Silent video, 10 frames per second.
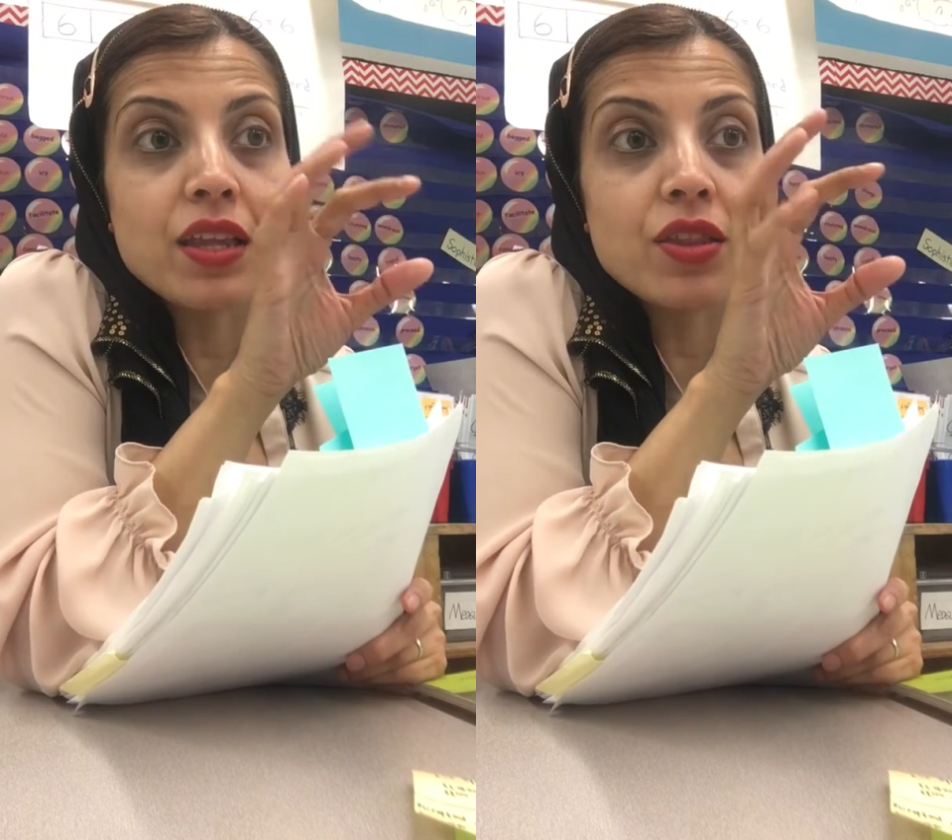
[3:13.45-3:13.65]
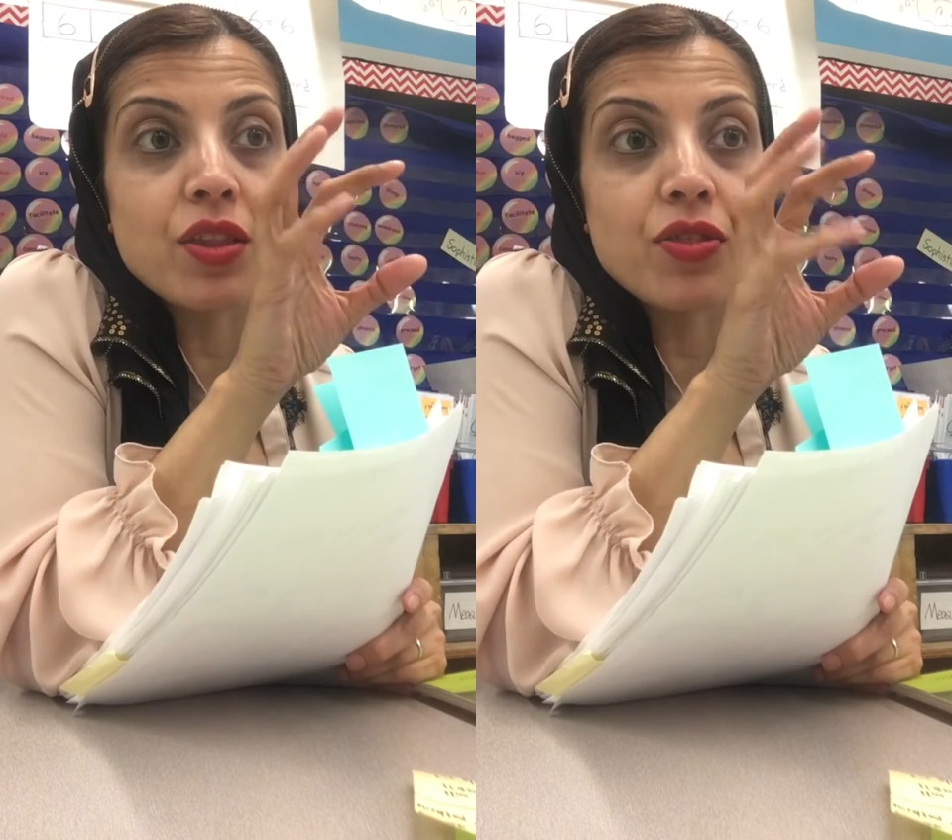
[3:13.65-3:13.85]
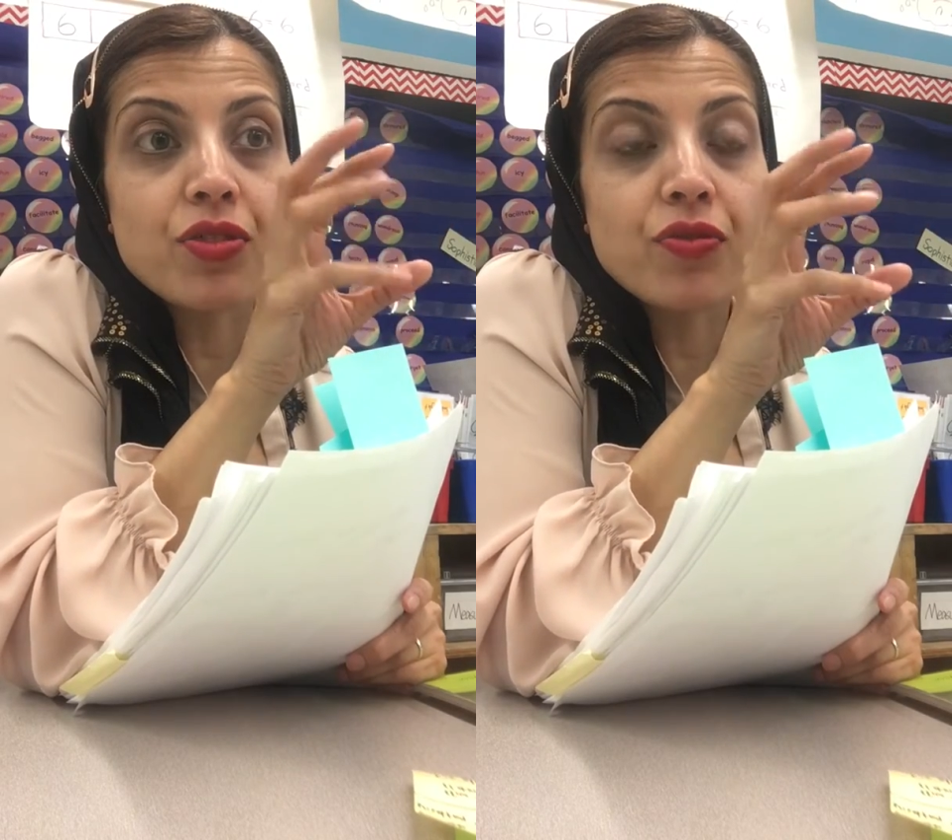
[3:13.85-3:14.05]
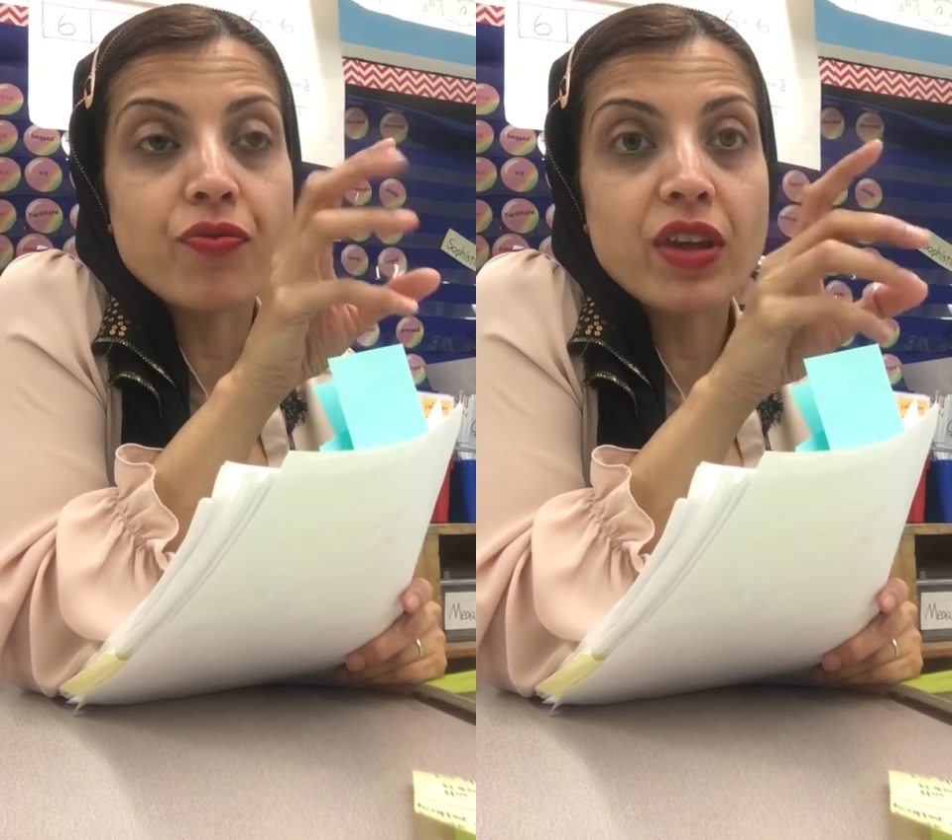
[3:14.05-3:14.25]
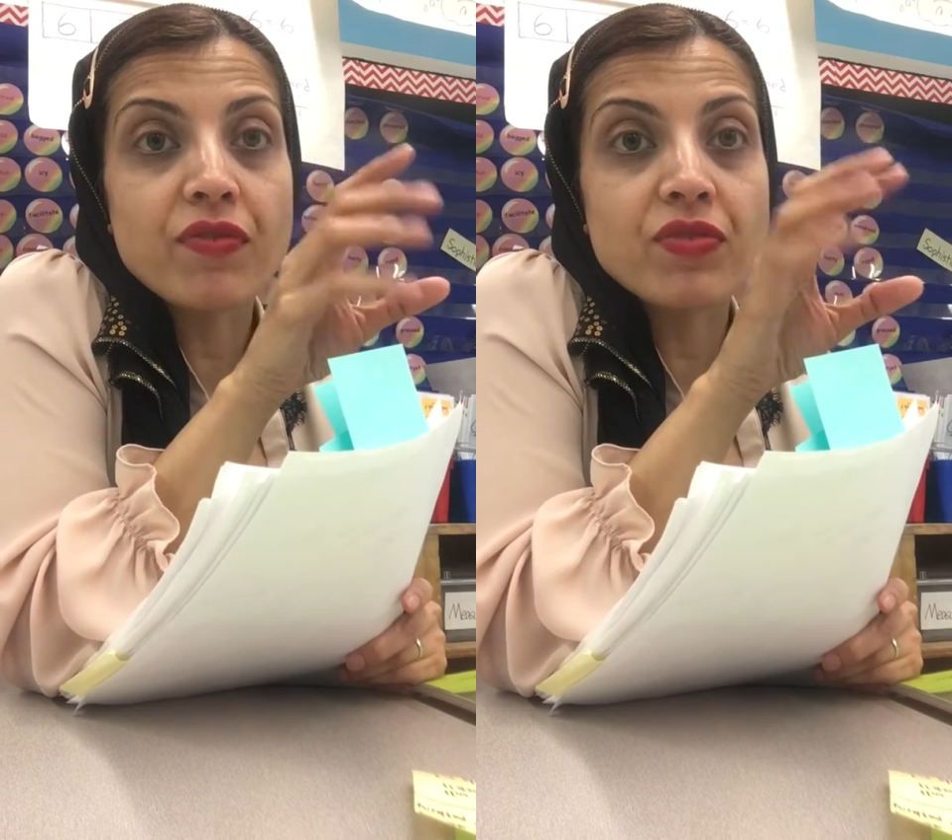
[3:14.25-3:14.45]
the
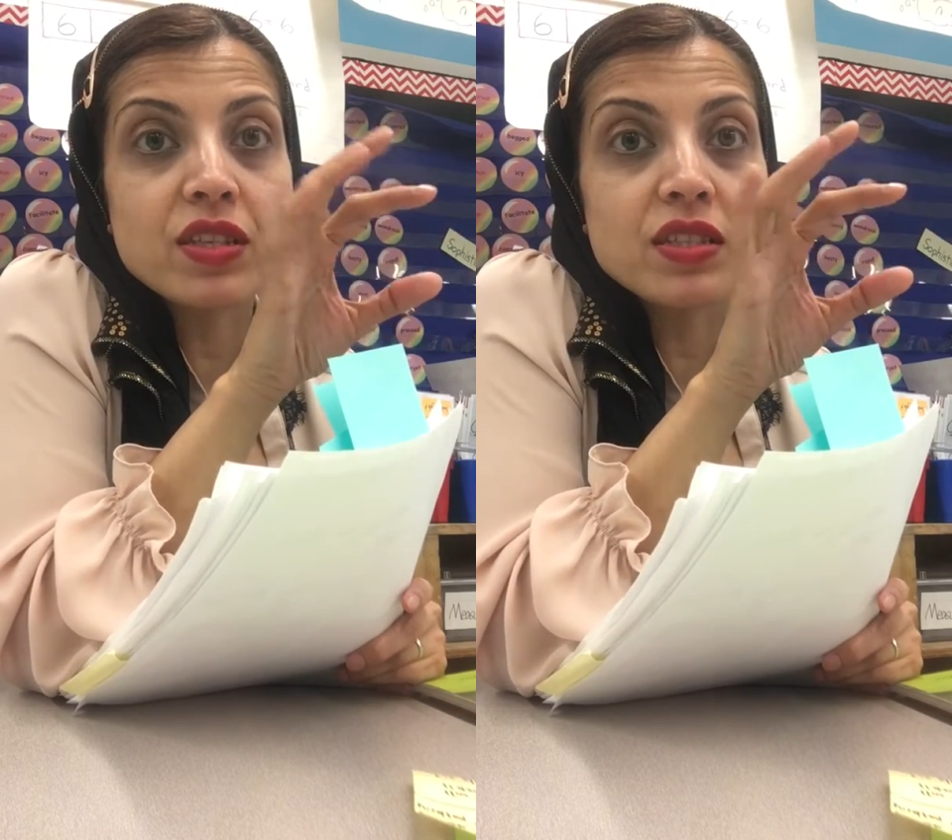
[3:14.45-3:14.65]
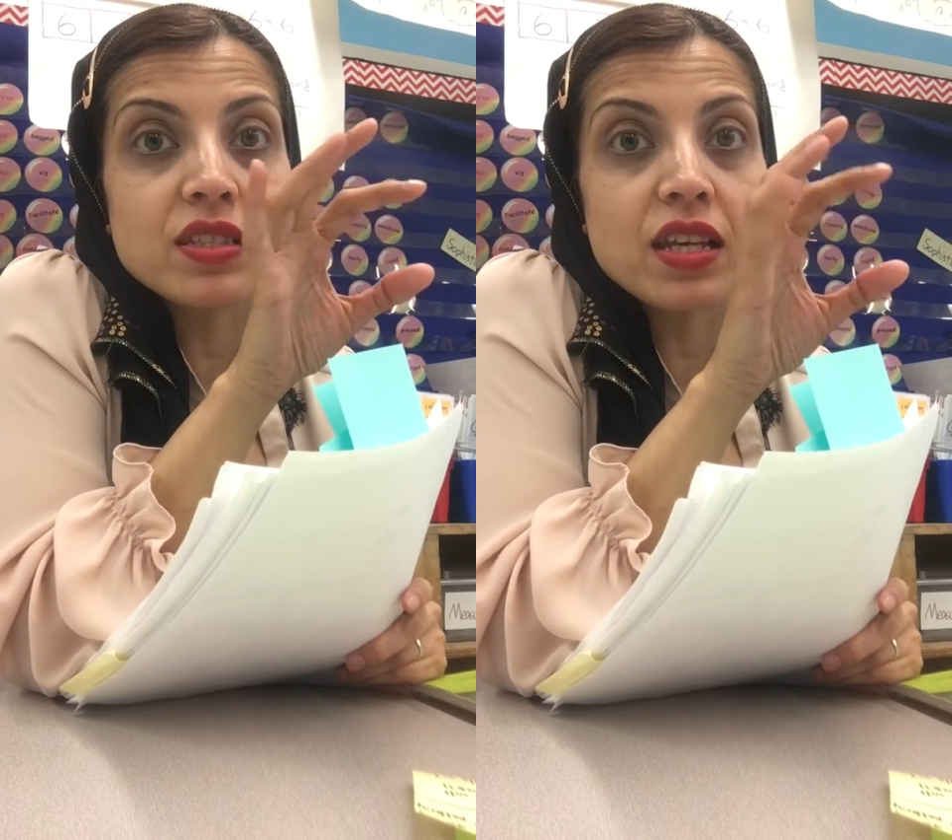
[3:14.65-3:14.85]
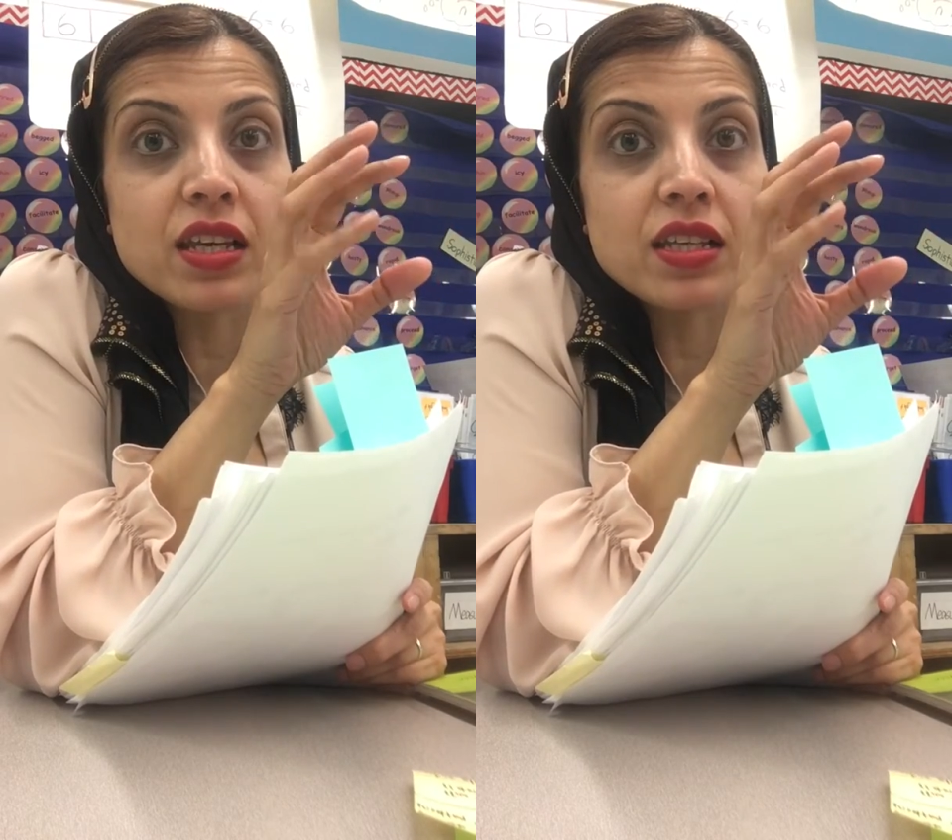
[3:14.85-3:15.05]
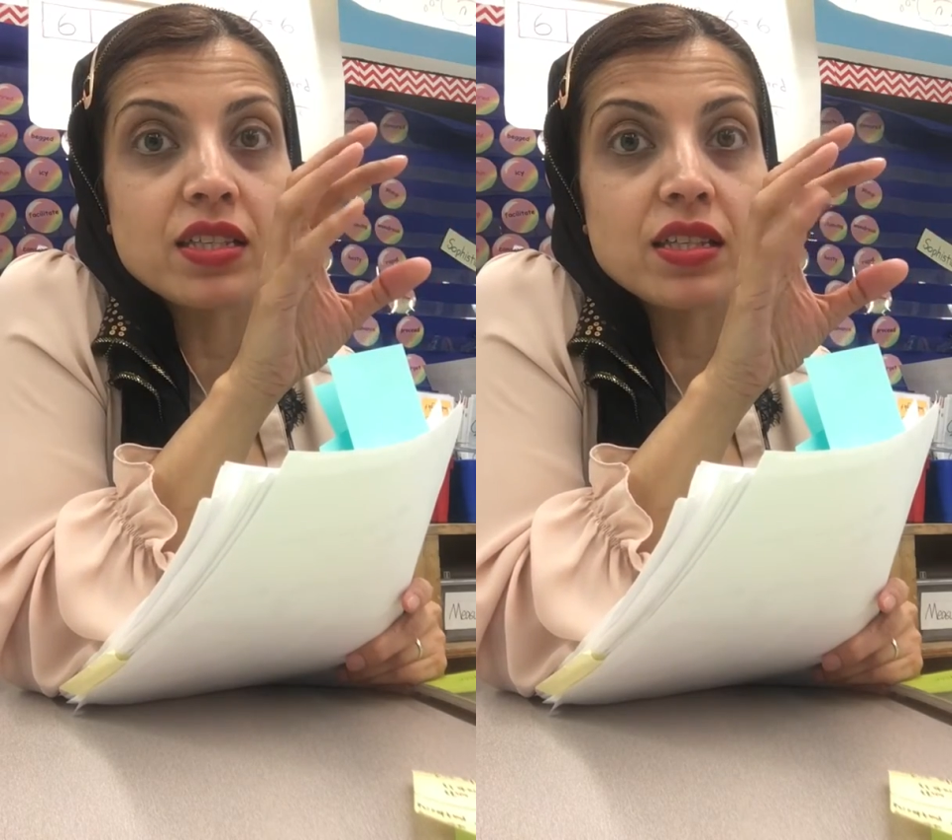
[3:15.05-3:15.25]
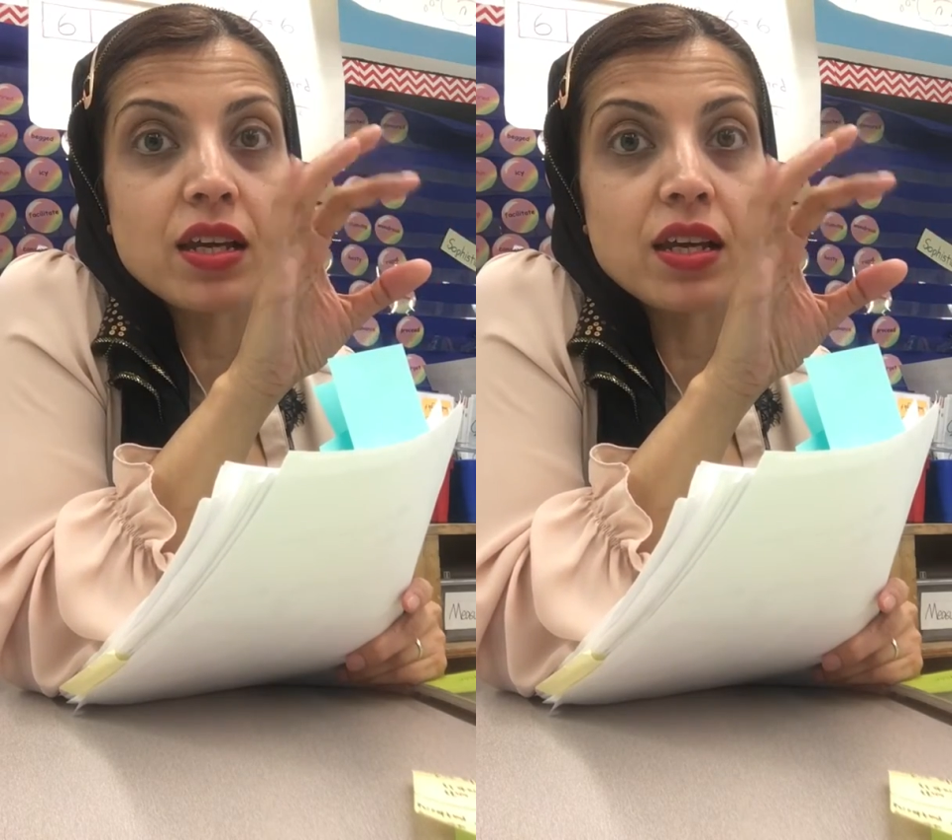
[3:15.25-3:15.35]
5th, 6th,